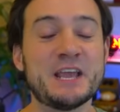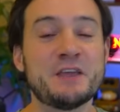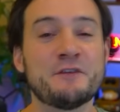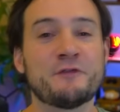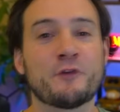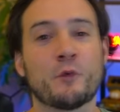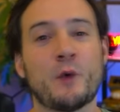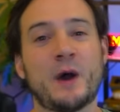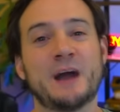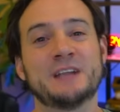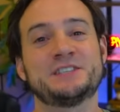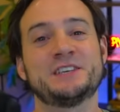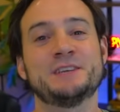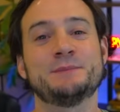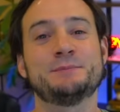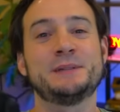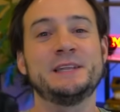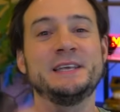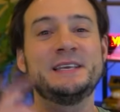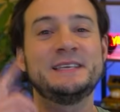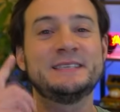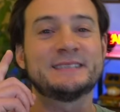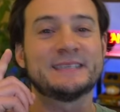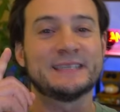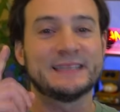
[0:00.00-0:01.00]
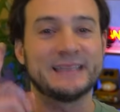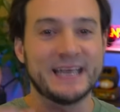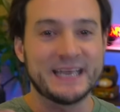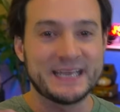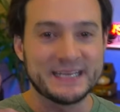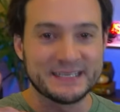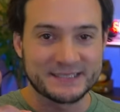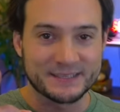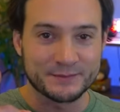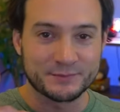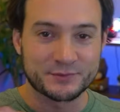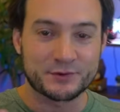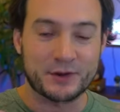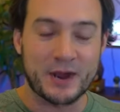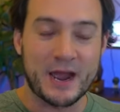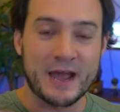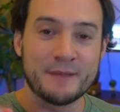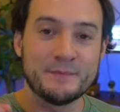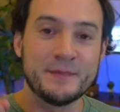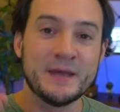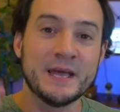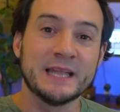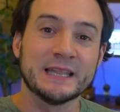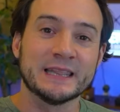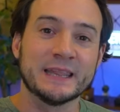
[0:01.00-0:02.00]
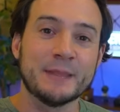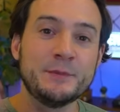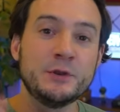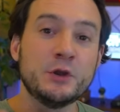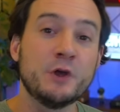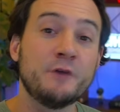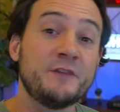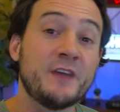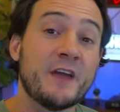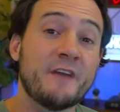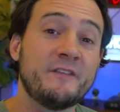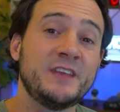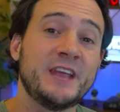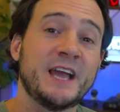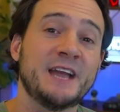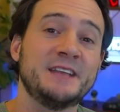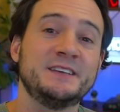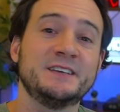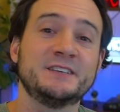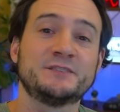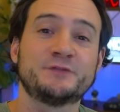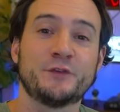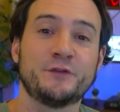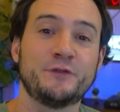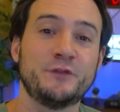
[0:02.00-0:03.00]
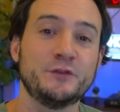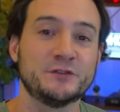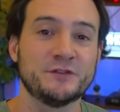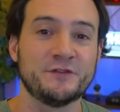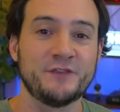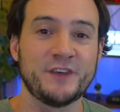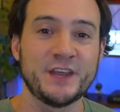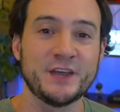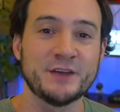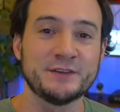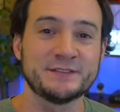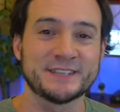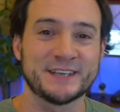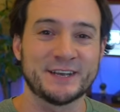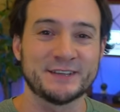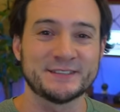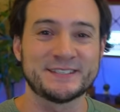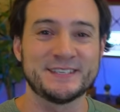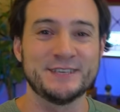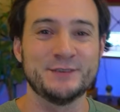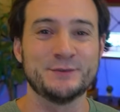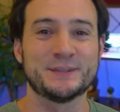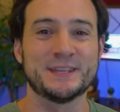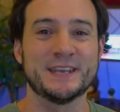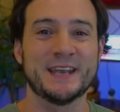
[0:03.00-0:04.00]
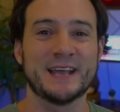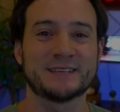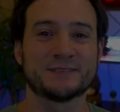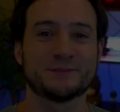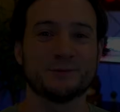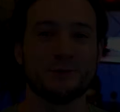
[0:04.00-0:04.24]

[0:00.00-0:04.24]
you for watching. Please like and subscribe. Let me know if you have any ideas for future videos, and I'll see you at the next